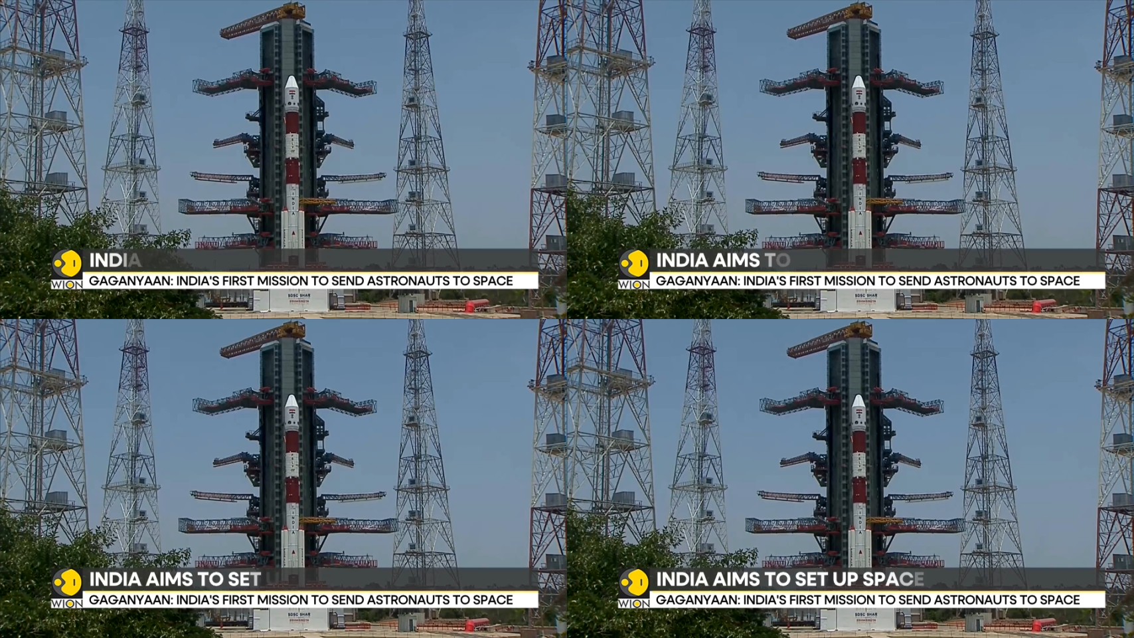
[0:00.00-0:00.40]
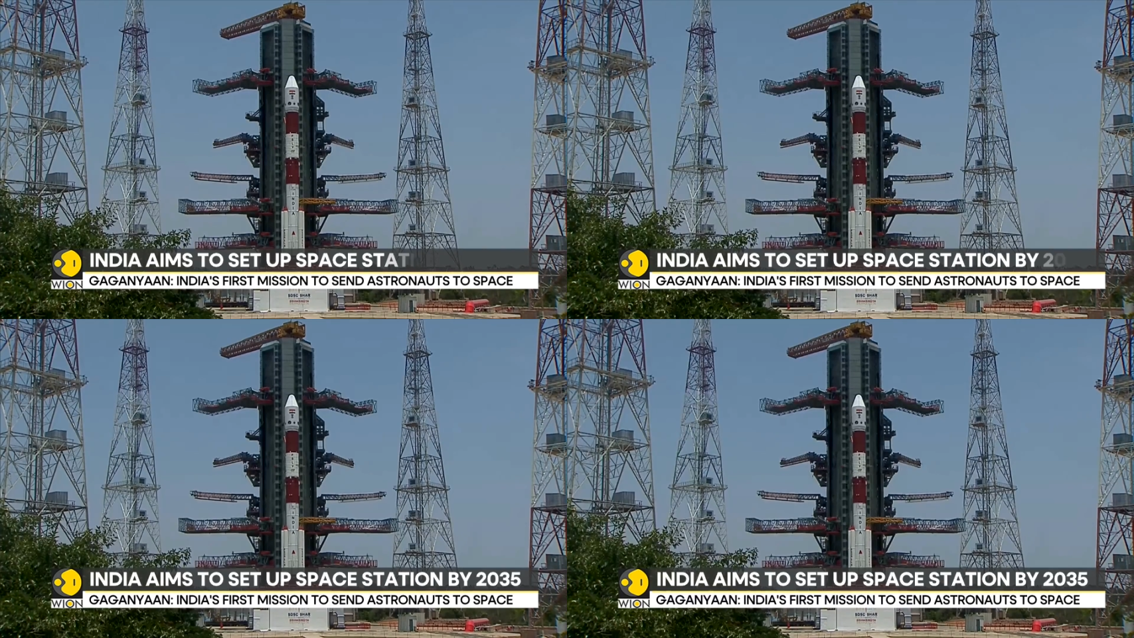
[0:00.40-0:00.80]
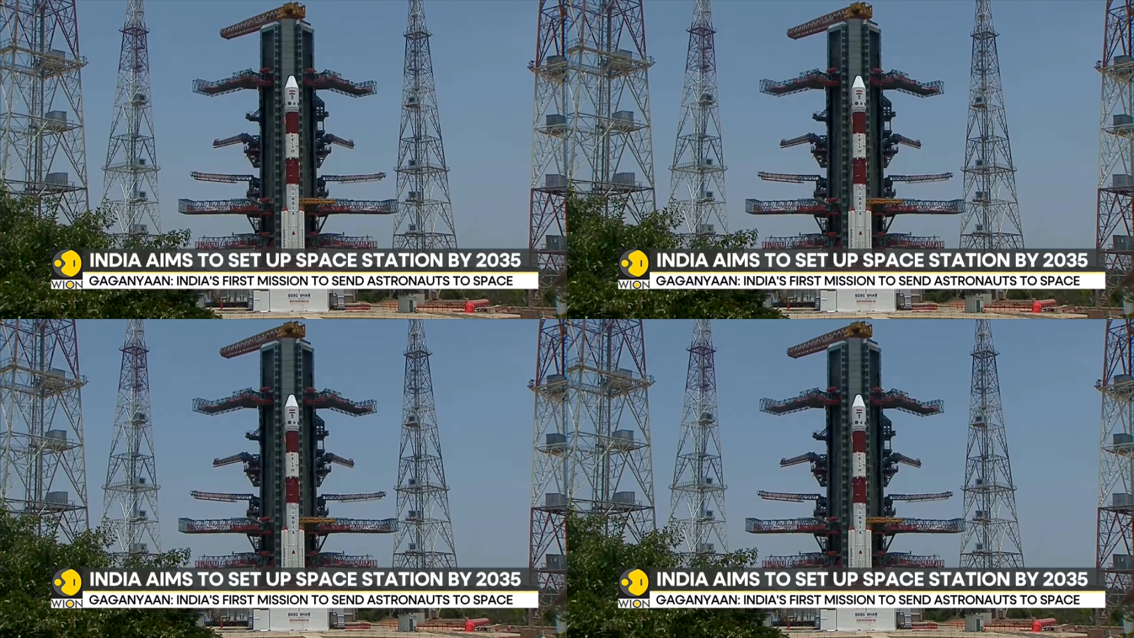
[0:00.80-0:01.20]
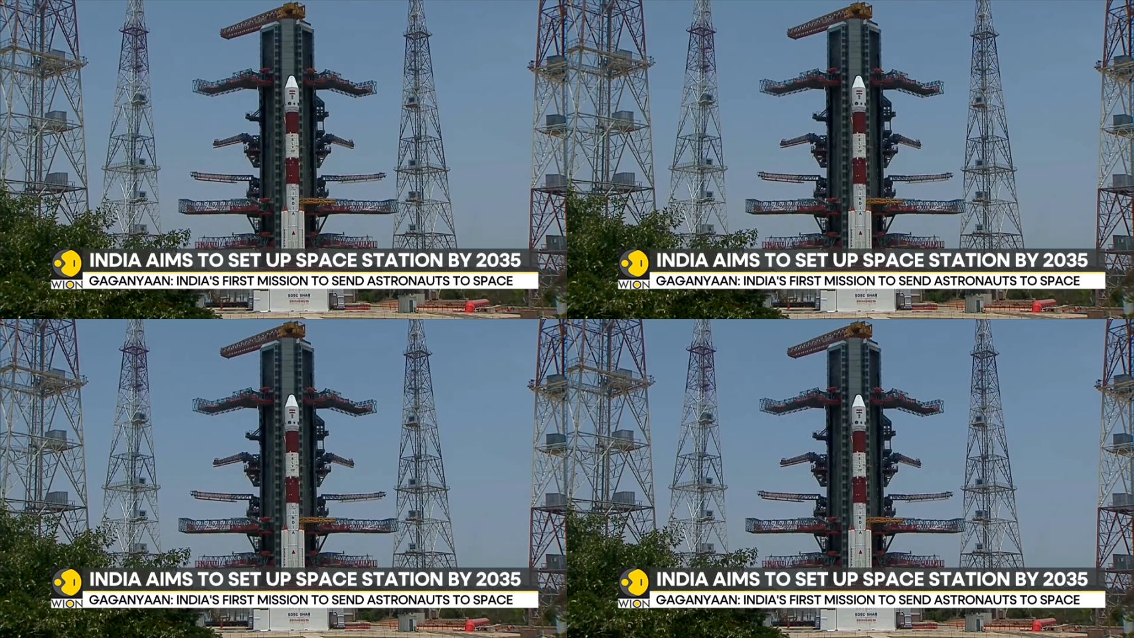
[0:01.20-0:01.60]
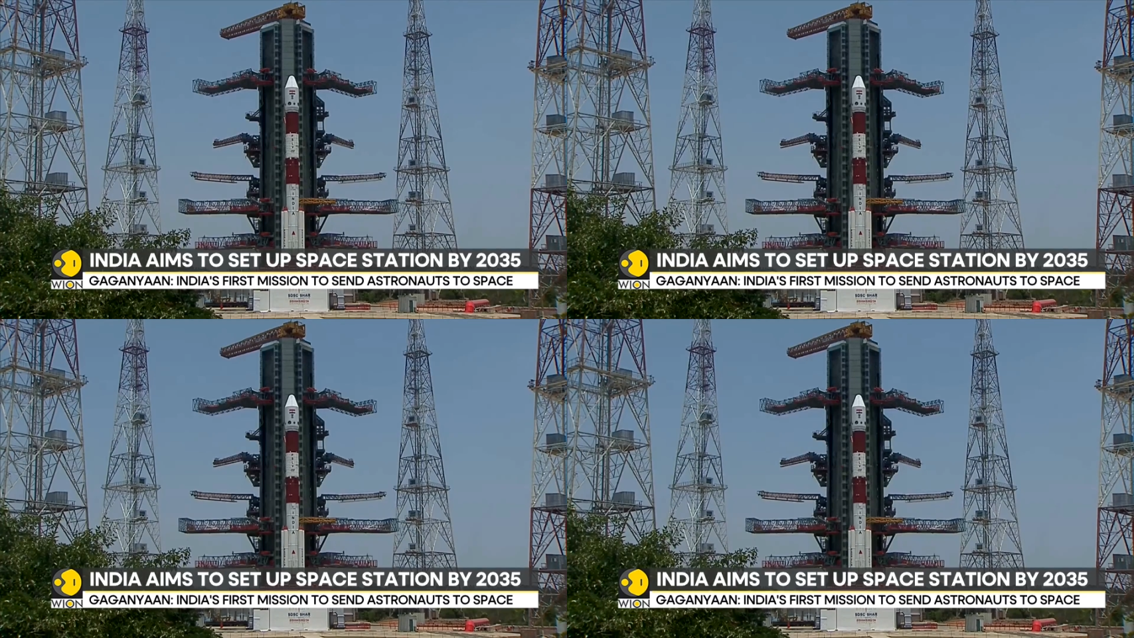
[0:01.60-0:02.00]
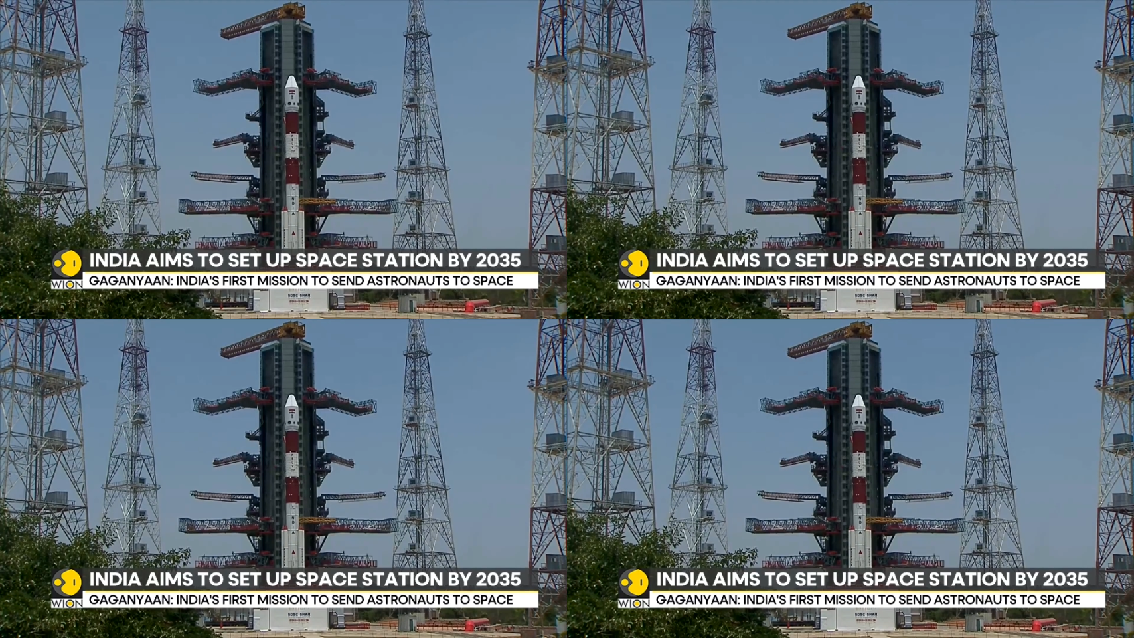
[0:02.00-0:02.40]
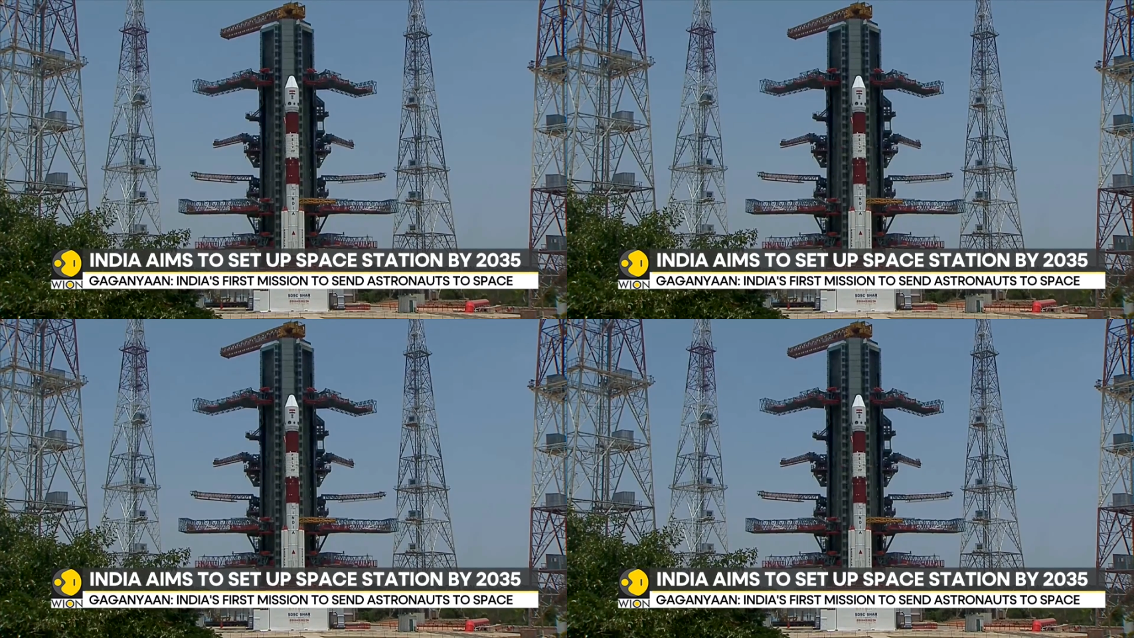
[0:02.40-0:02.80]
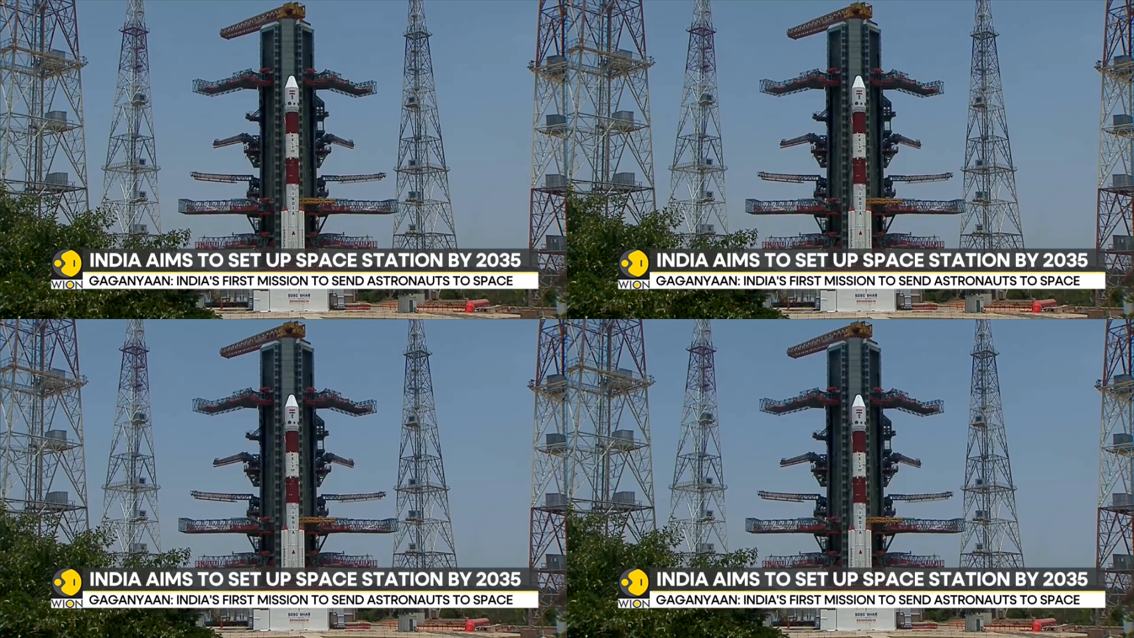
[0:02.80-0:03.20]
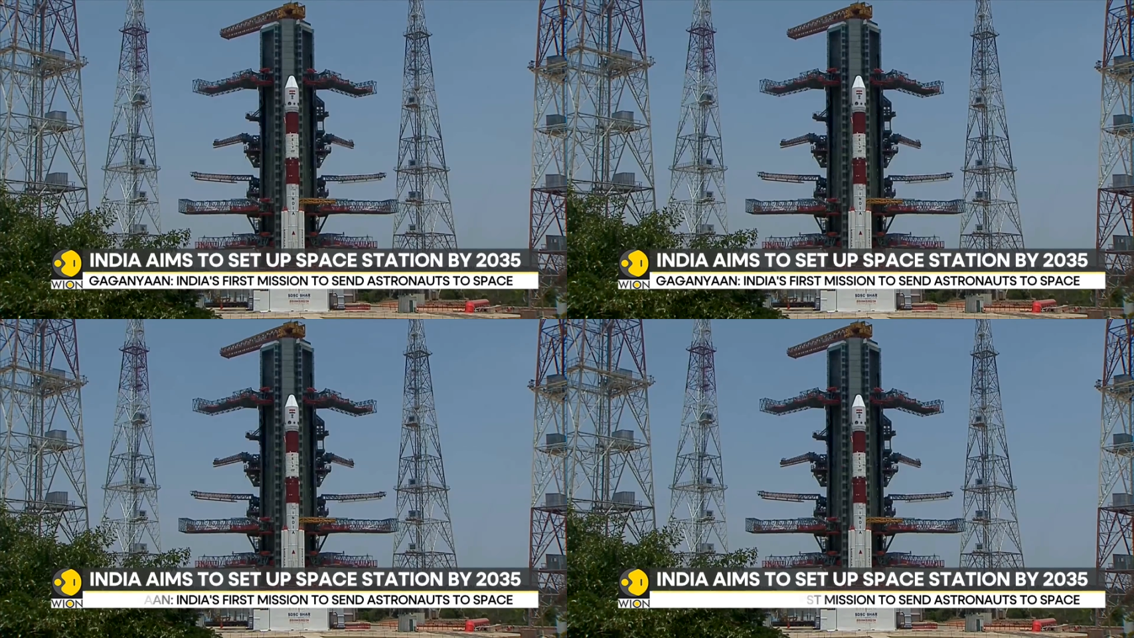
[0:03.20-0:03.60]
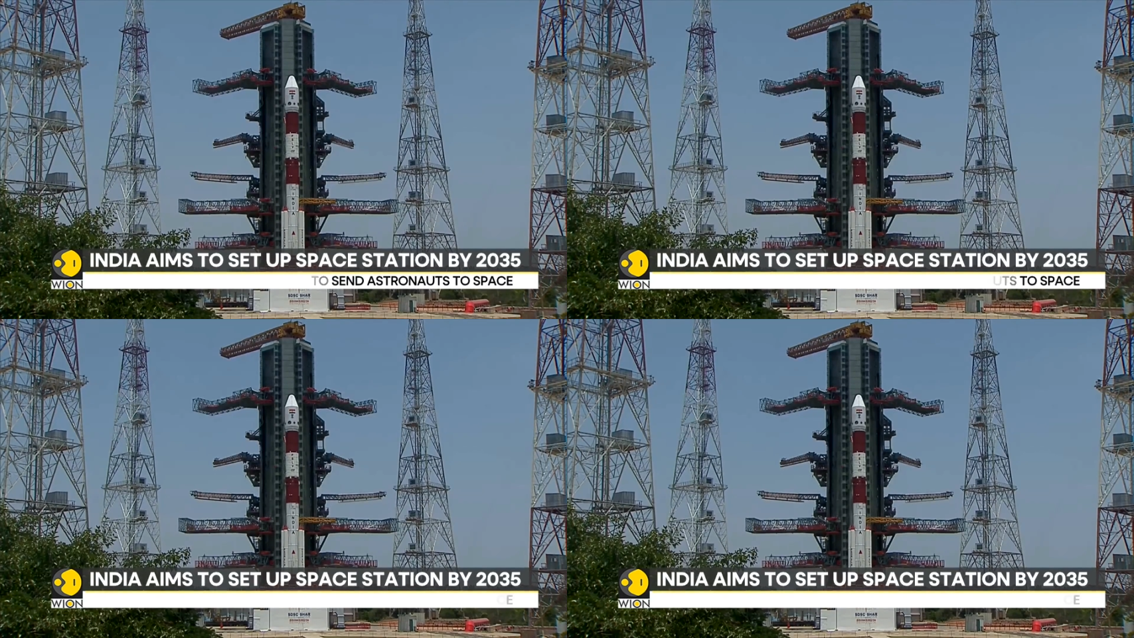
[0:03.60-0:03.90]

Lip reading: [unreadable: no face in view]